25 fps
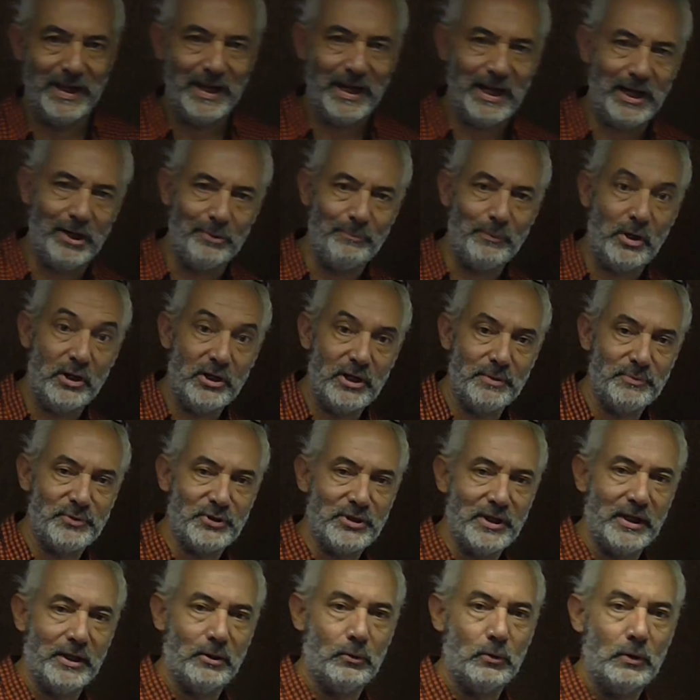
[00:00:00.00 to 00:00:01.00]
Hello, my name's
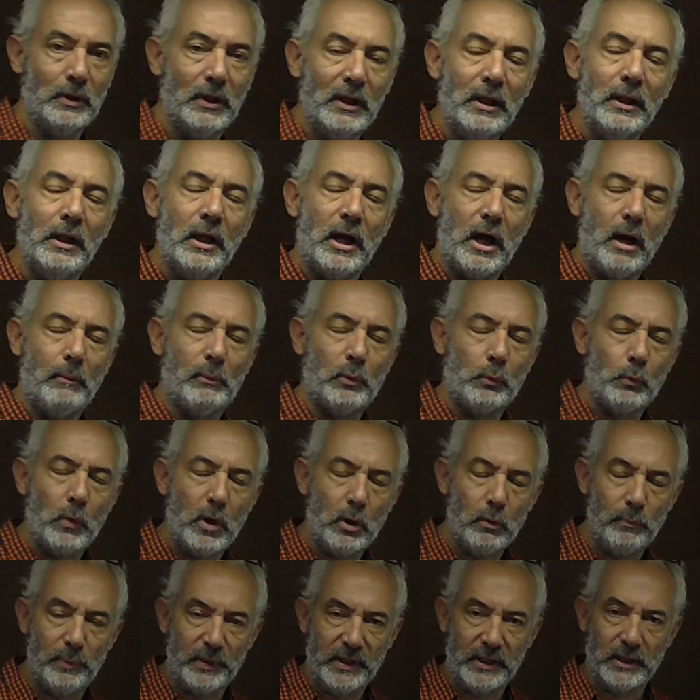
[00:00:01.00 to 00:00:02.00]
Neil. I'm a
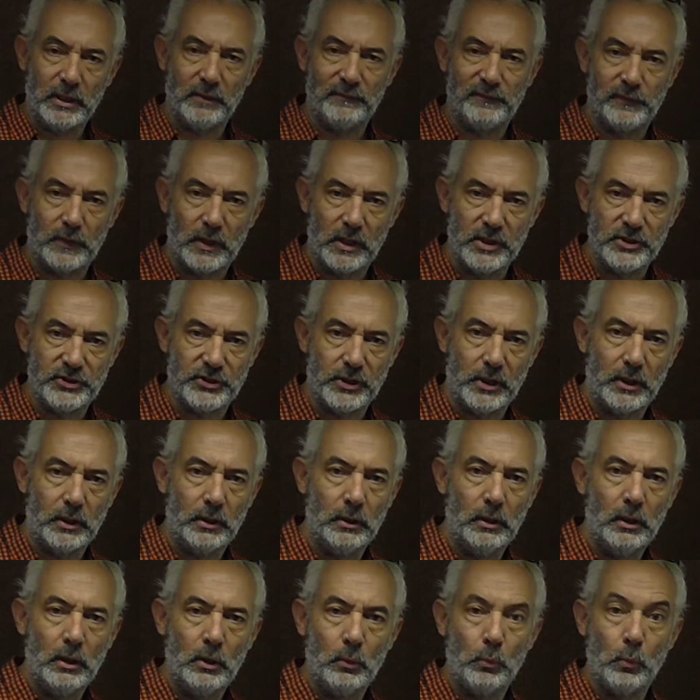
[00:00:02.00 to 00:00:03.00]
wellbeing advisor
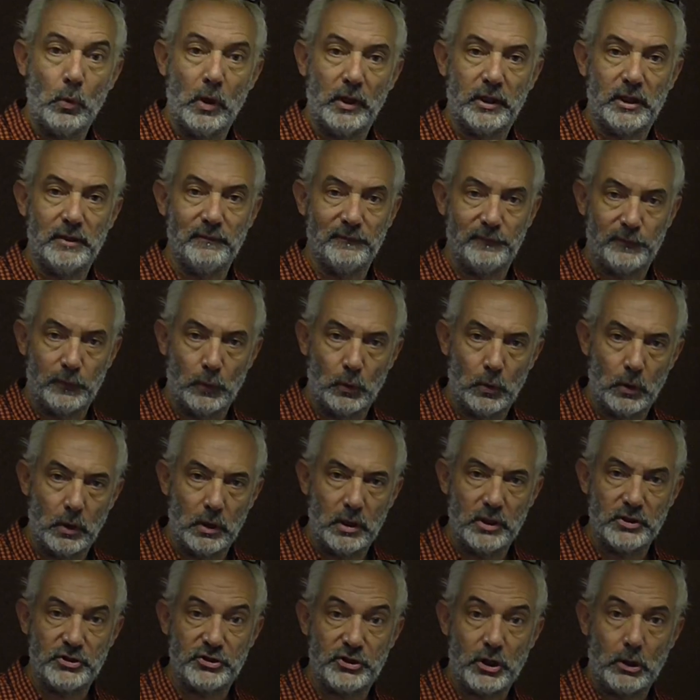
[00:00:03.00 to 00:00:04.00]
working
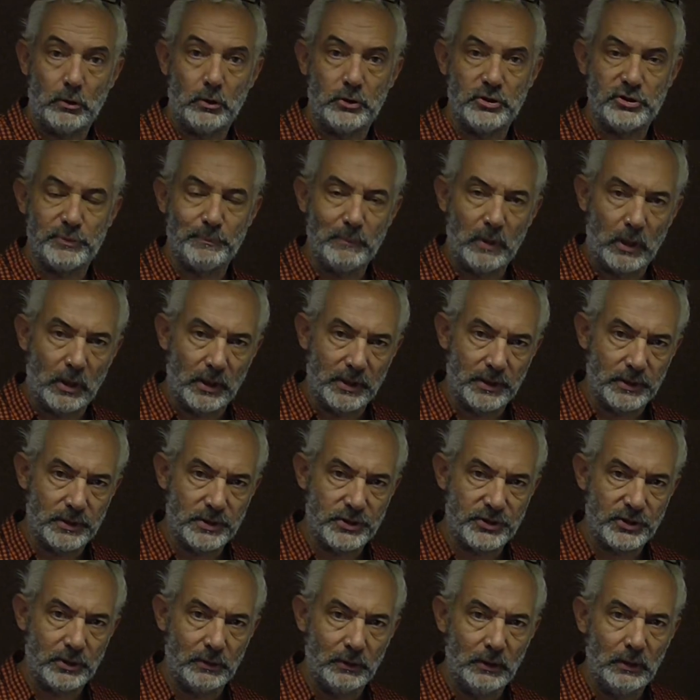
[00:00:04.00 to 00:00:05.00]
for Solent
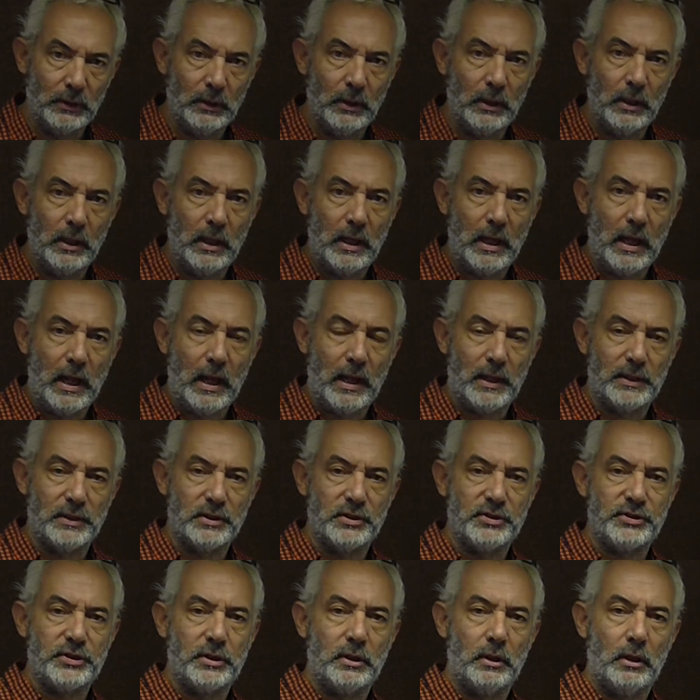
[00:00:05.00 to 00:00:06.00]
Mind,
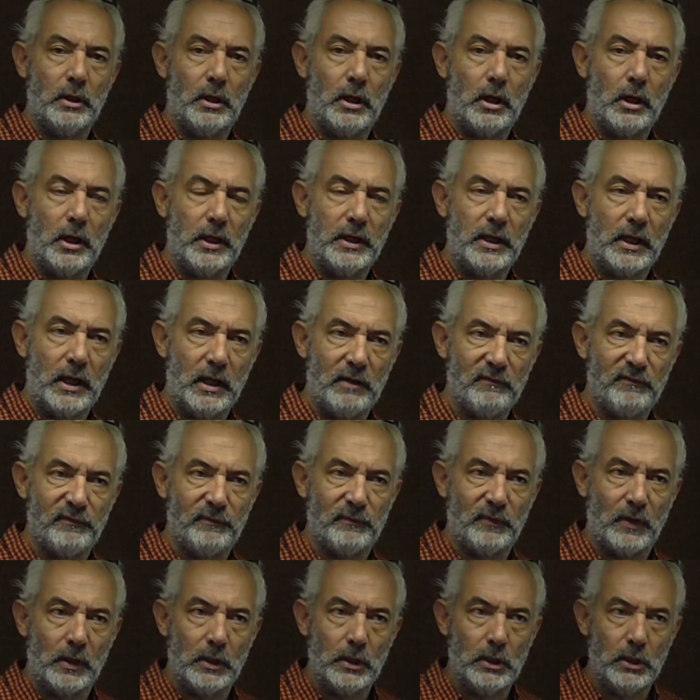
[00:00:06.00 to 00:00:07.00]
and I have
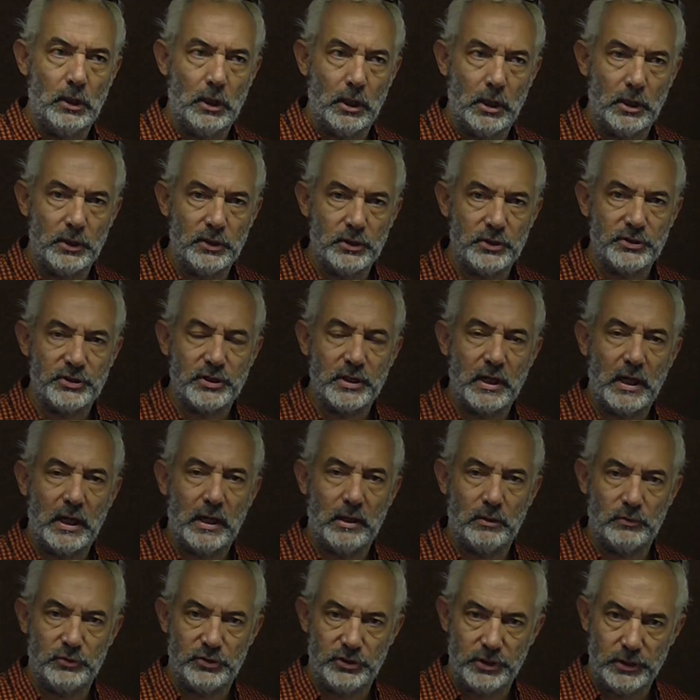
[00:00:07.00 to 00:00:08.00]
learnt
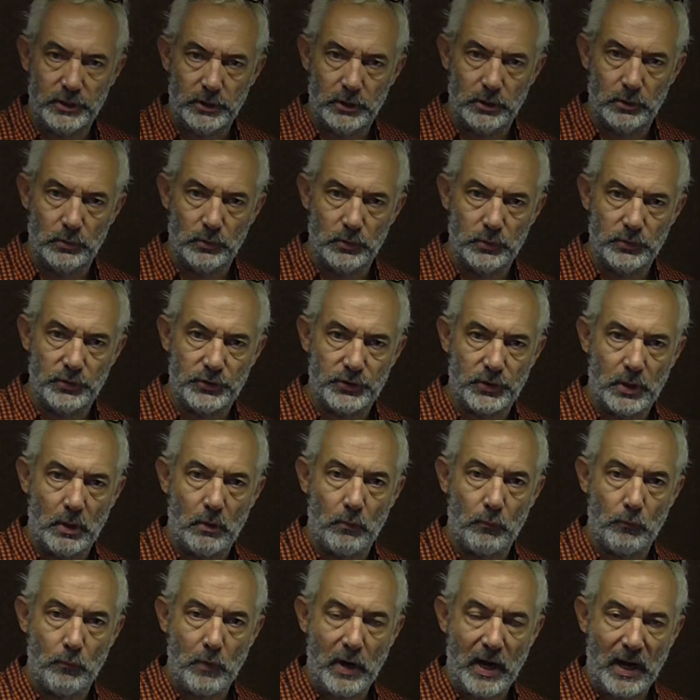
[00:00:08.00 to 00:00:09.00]
how to use
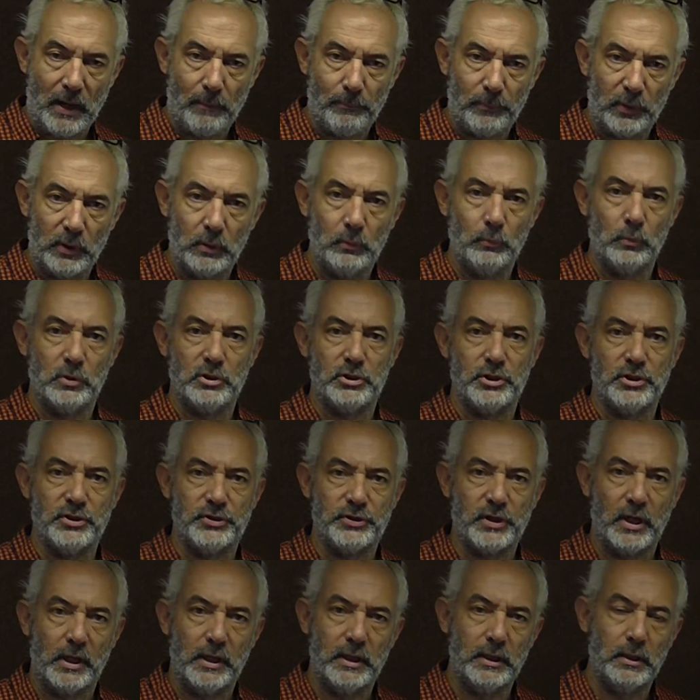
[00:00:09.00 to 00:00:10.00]
WRAP, which
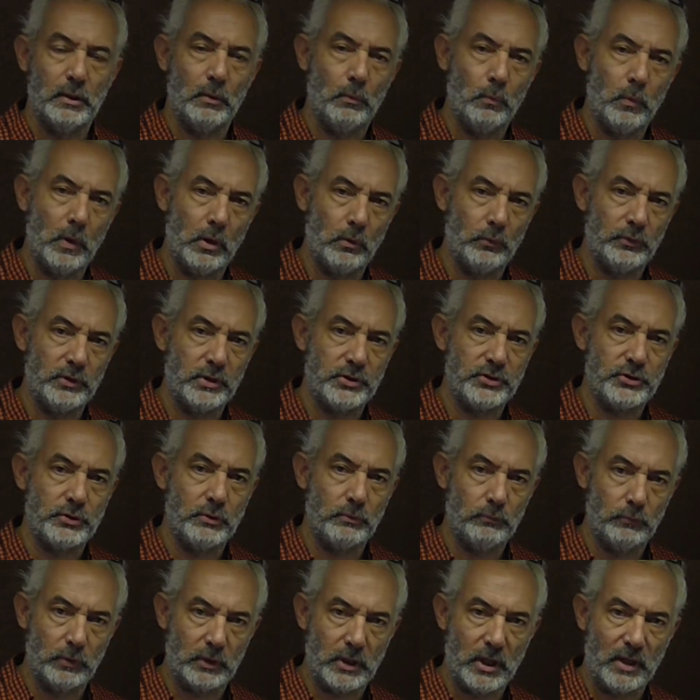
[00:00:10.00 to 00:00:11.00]
is a Wellness
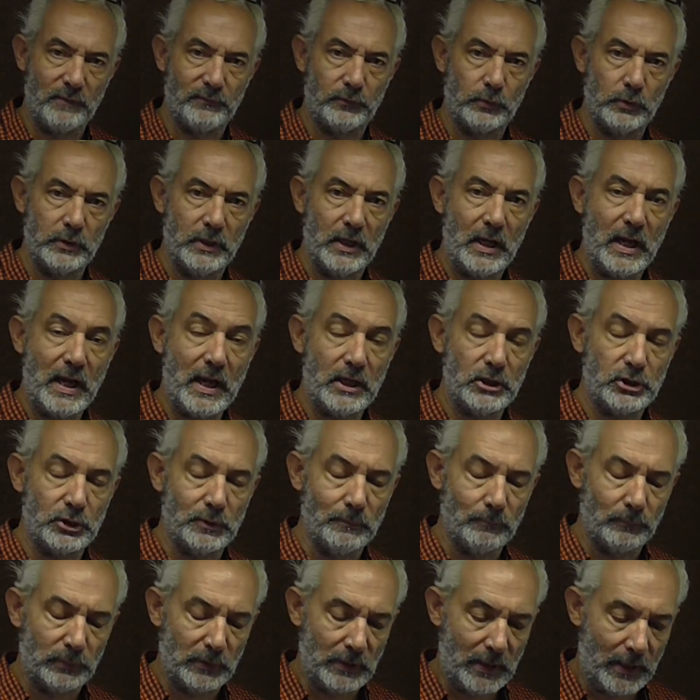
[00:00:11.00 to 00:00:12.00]
Recovery
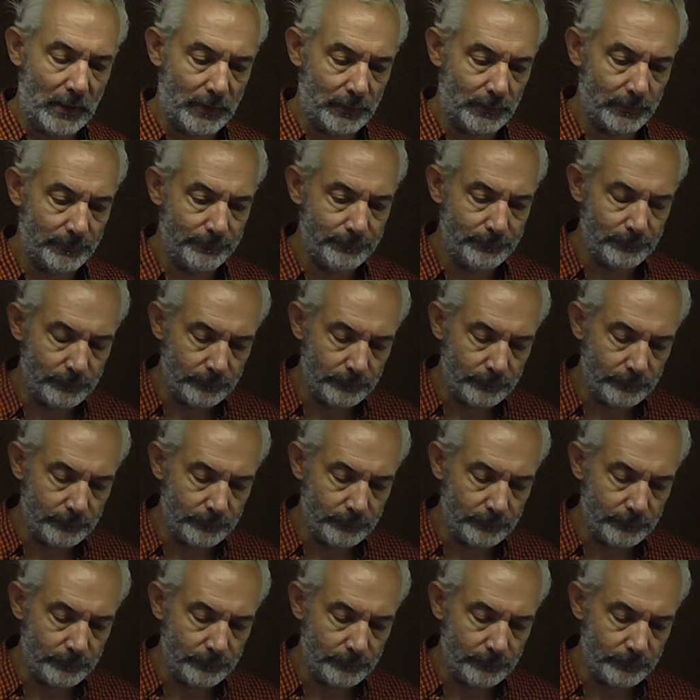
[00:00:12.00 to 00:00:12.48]
Action Plan.